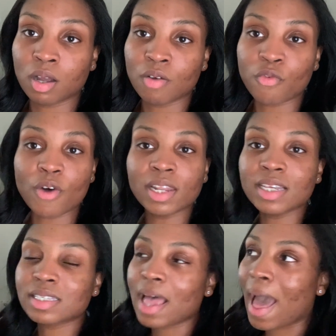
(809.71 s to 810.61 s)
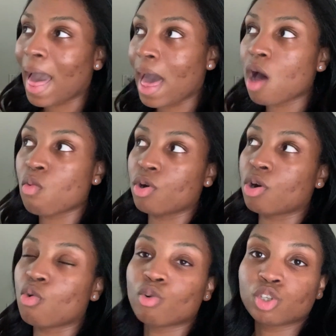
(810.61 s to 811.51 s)
for at least an
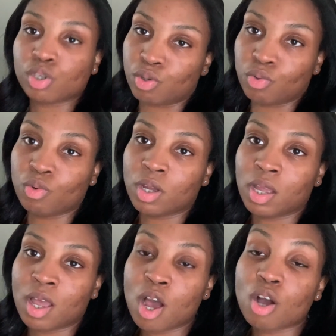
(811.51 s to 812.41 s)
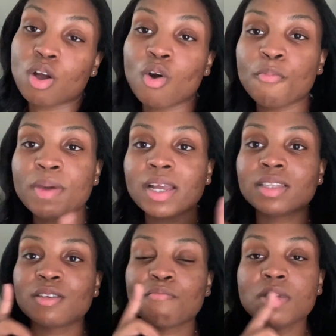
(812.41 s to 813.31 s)
hour or two. Go pick
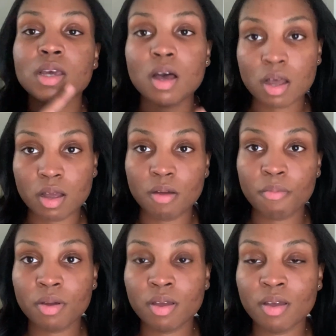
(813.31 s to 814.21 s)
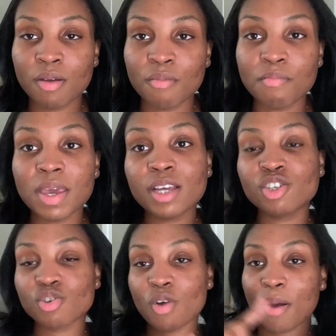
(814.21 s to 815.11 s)
Tamia up. Make
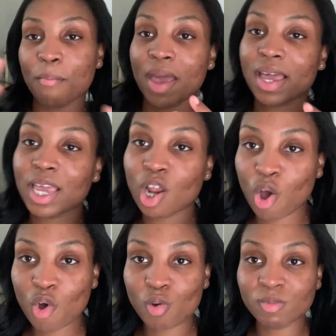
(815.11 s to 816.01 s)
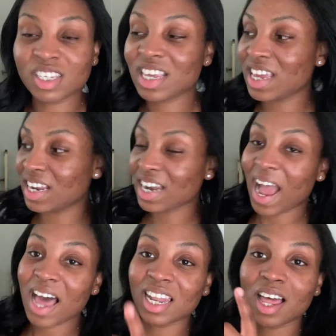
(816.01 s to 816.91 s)
sure I'm back at home to get
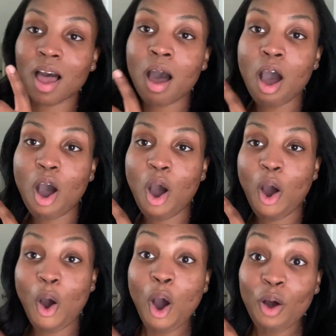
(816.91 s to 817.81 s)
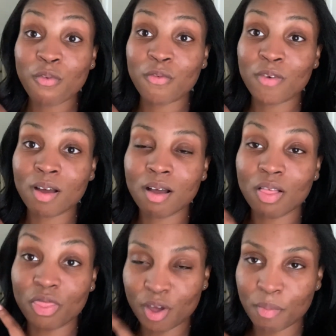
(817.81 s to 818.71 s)
Nala off
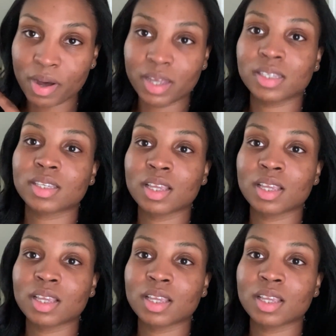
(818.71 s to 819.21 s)
the bus.